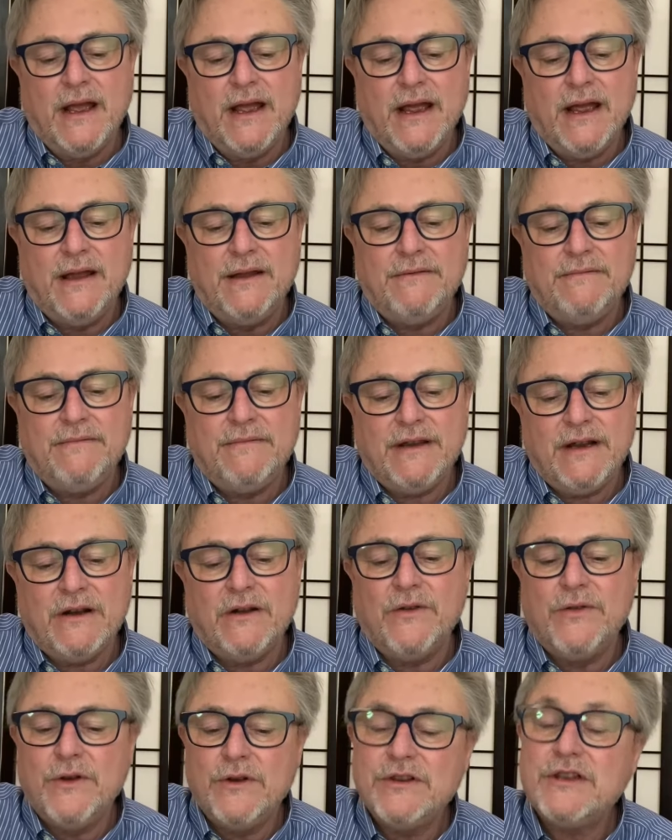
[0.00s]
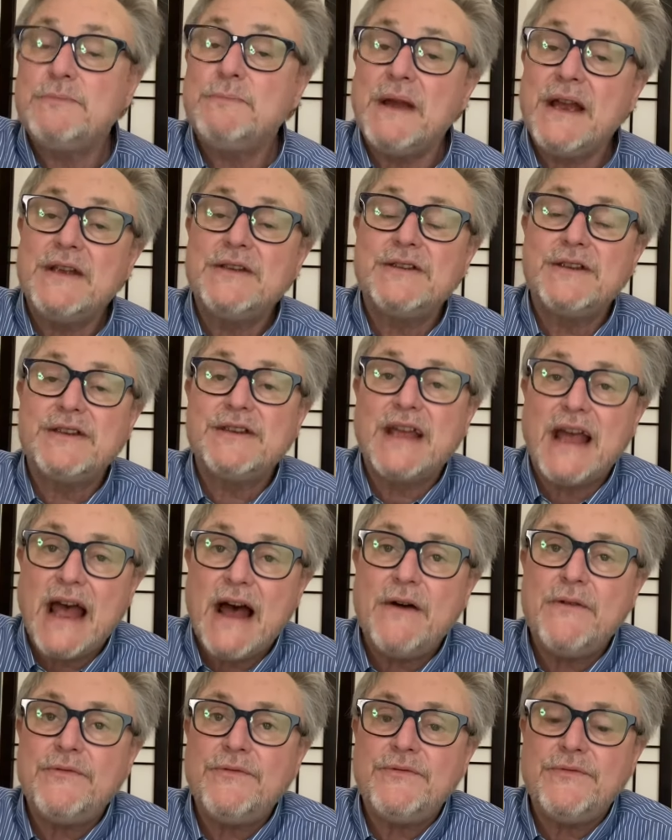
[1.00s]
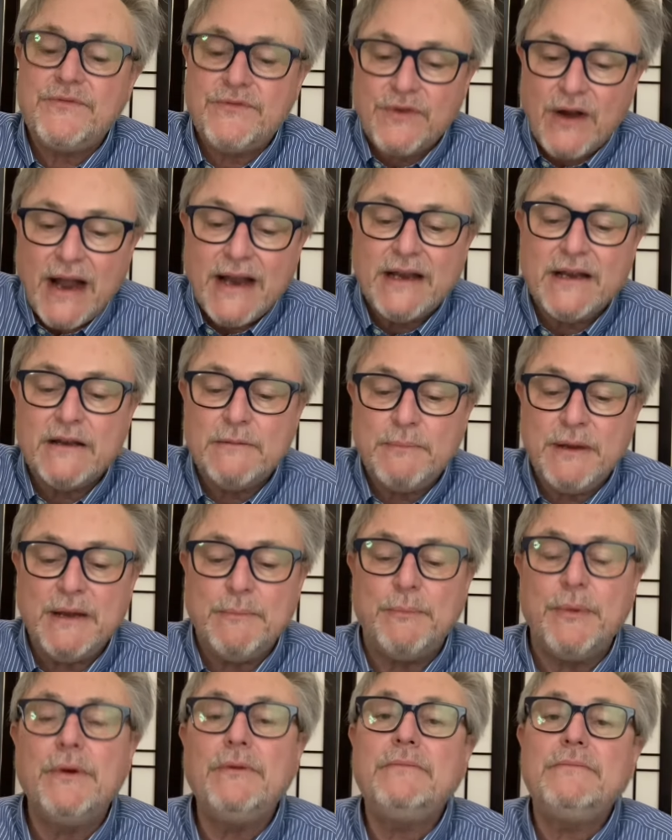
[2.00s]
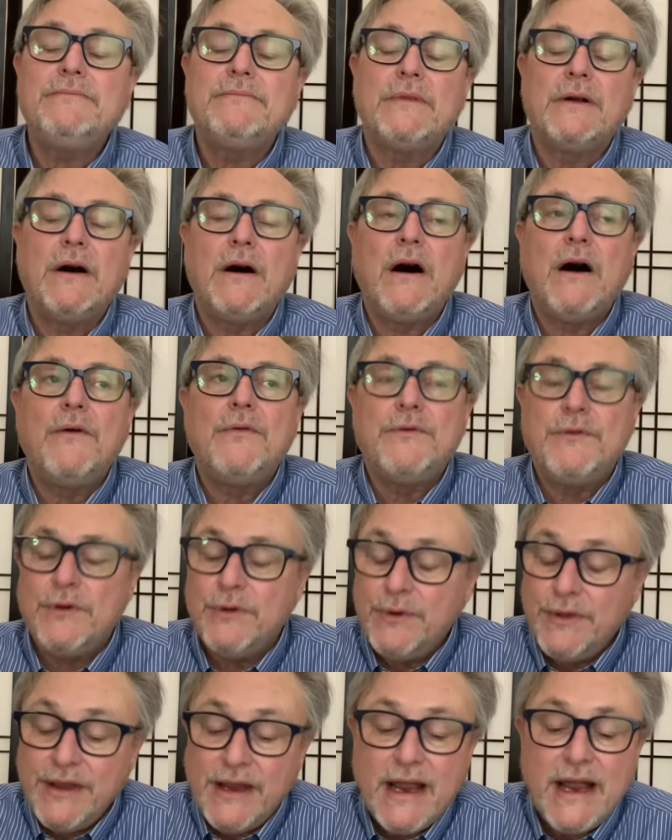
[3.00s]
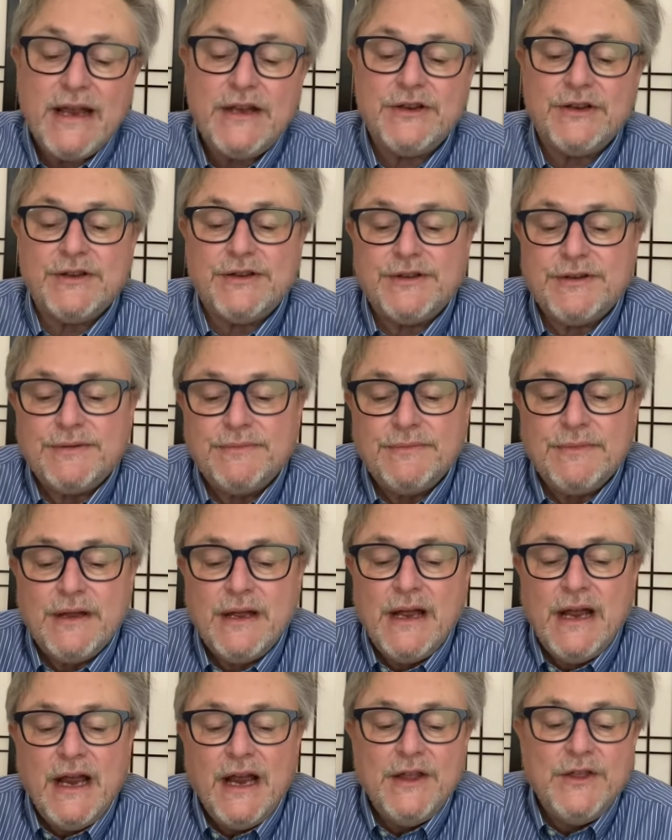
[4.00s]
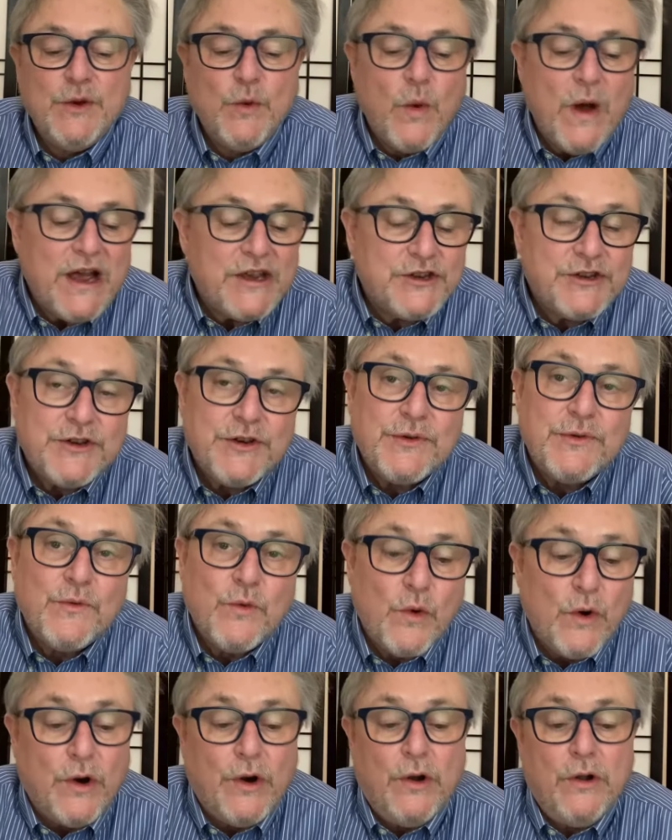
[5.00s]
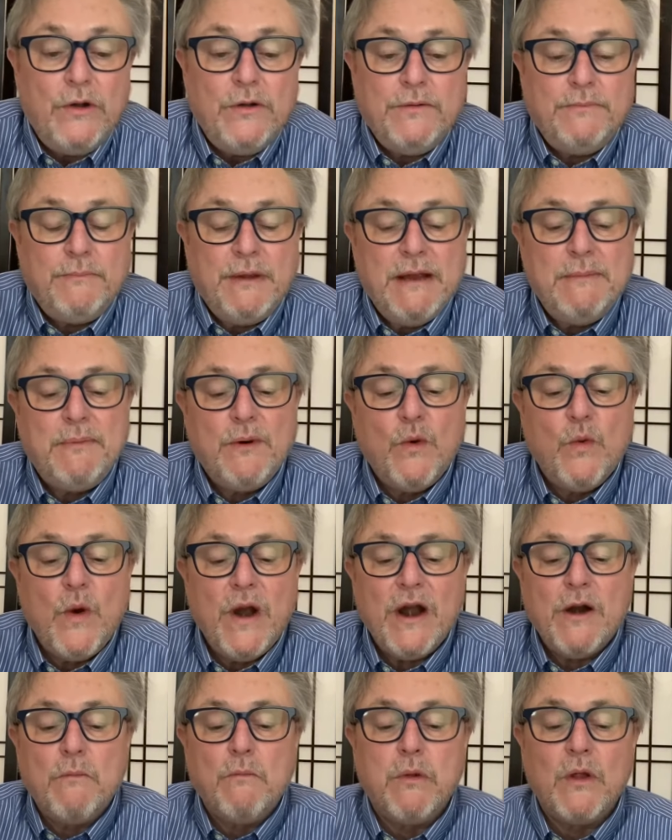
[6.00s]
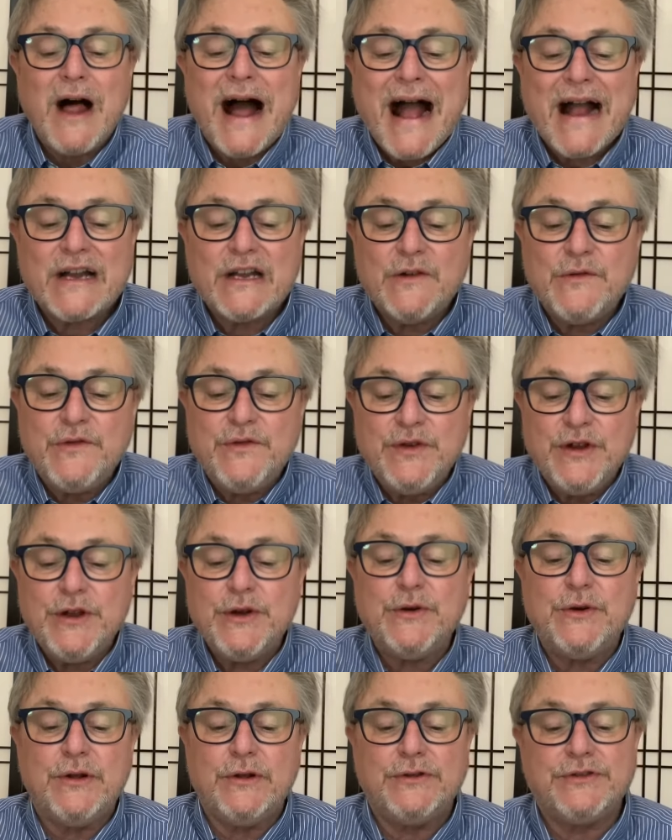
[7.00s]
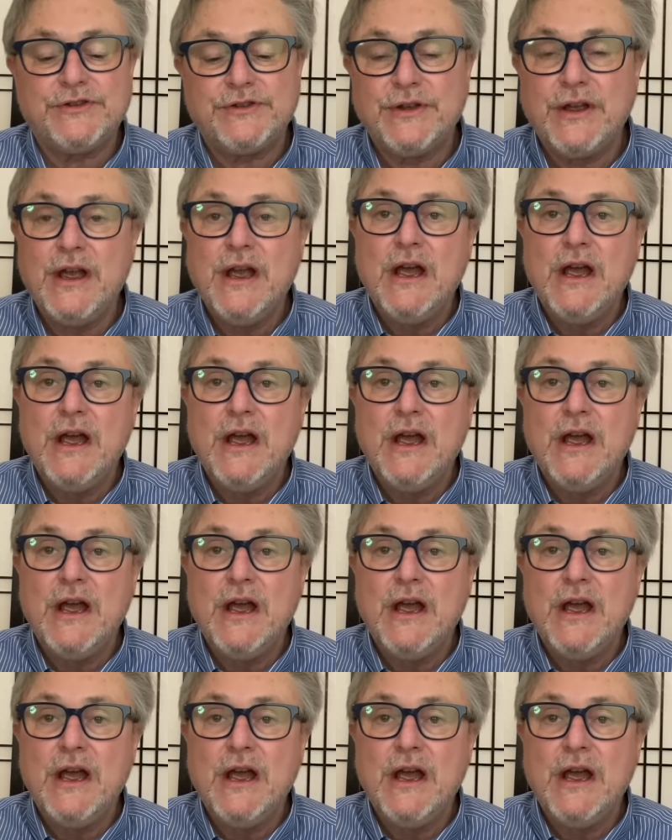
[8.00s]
And, those spaces have frightened people through the ages. In the Western world, people wear black to funerals